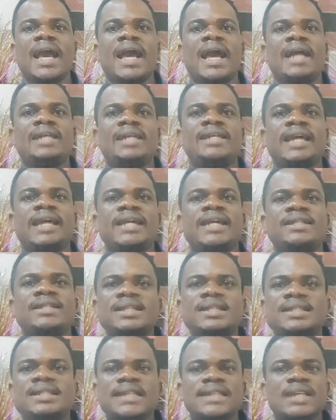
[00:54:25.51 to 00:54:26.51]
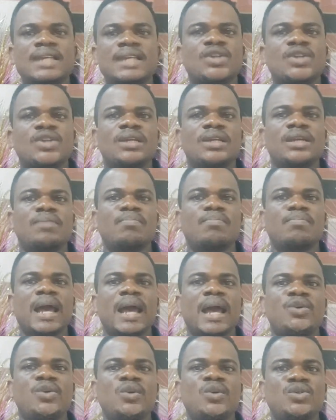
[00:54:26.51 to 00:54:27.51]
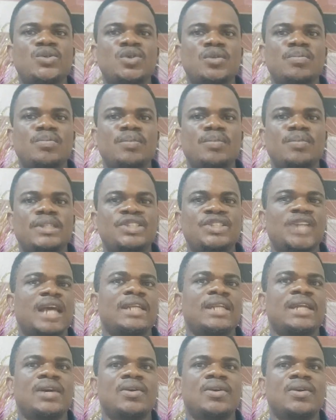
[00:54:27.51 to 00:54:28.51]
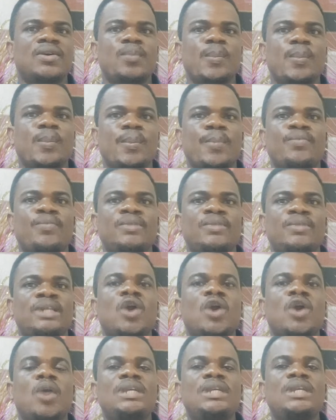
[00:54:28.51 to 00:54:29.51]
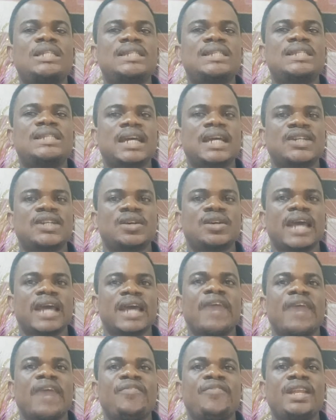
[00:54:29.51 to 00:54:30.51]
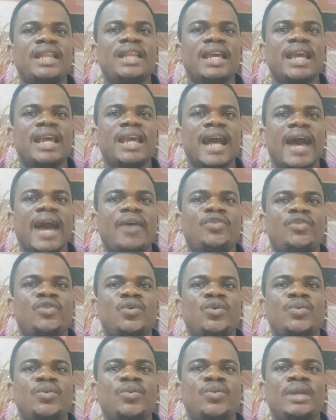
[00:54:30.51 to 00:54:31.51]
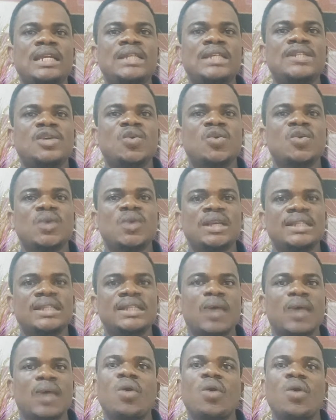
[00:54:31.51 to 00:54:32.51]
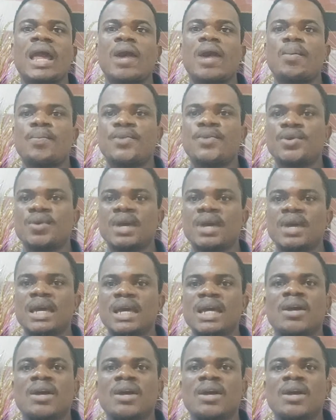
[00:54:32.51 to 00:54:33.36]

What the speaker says: And there is this section in my YouTube channel, the community section. Every day I do release quiz that will help you.